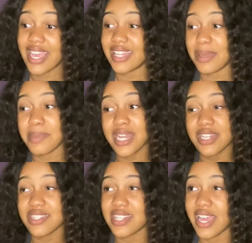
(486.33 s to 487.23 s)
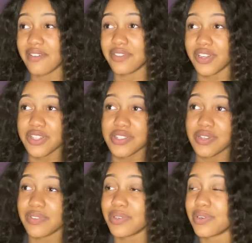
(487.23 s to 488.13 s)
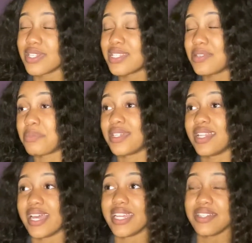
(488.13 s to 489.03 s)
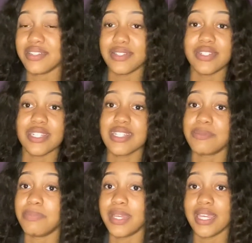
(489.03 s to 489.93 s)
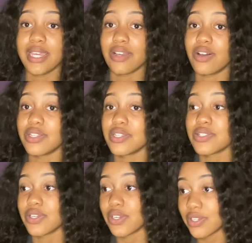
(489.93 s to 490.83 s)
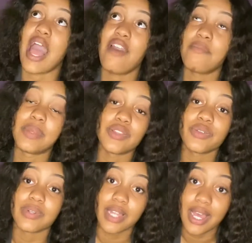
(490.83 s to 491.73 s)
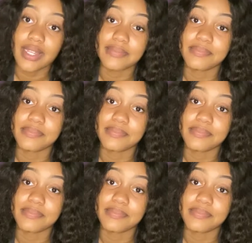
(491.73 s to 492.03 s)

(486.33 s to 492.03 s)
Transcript: and let me not just say I've learned this over quarantine, but like just being on this earth, I've been through a lot.